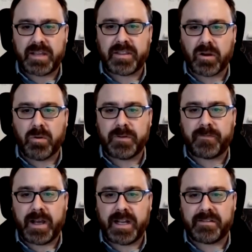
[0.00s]
I think Open
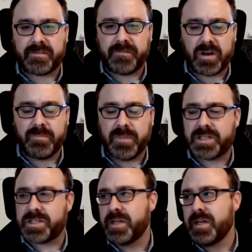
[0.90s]
Finance very
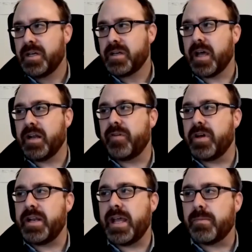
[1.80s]
much kind of
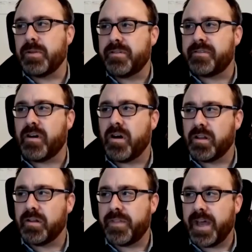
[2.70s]
enables
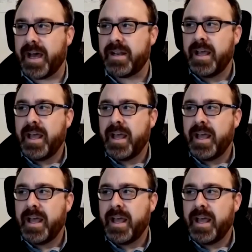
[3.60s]
all of that.